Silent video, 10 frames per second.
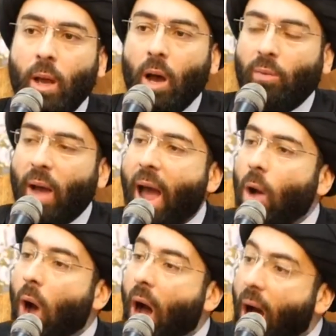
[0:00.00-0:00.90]
of
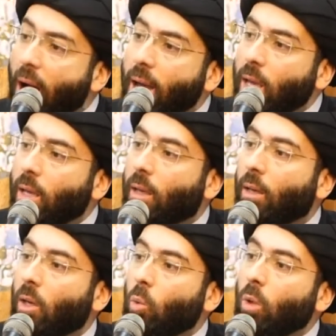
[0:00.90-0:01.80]
how I
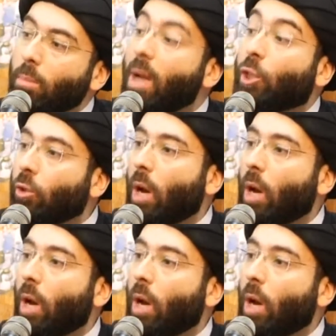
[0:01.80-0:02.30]
will measure